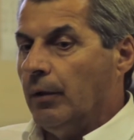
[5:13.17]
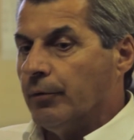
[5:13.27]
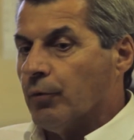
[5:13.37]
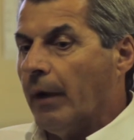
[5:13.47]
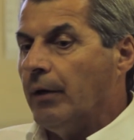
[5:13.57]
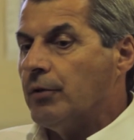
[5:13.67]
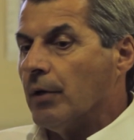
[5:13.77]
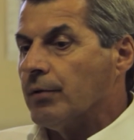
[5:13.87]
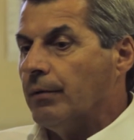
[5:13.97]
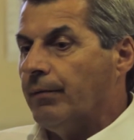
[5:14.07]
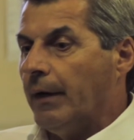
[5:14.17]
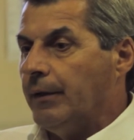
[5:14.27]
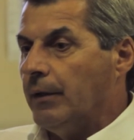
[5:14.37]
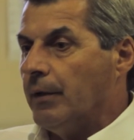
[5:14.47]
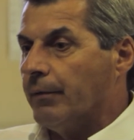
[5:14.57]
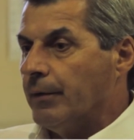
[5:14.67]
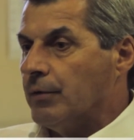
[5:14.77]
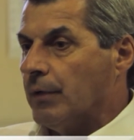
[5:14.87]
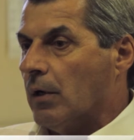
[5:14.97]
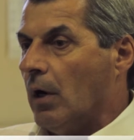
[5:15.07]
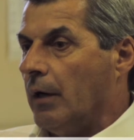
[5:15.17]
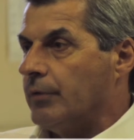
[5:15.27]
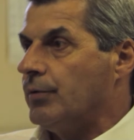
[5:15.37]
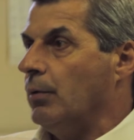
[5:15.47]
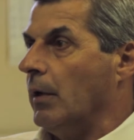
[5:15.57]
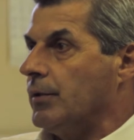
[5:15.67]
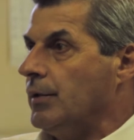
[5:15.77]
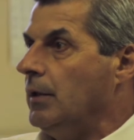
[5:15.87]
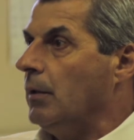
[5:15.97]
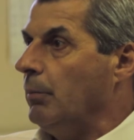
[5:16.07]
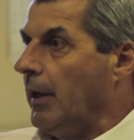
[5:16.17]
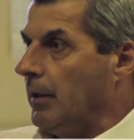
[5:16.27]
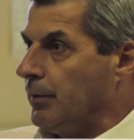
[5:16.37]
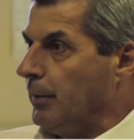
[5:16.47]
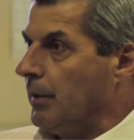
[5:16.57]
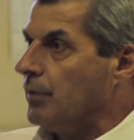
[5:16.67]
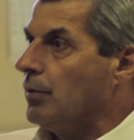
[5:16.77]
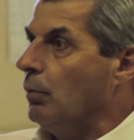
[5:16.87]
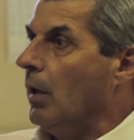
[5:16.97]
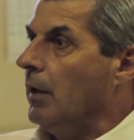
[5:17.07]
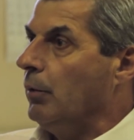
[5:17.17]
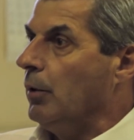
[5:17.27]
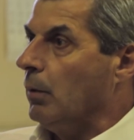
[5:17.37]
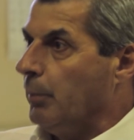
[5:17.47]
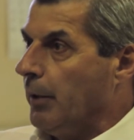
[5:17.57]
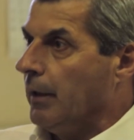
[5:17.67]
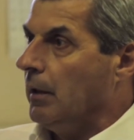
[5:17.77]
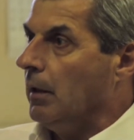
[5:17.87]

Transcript: trying to justify the difference in cost to our senior management as to why we were picking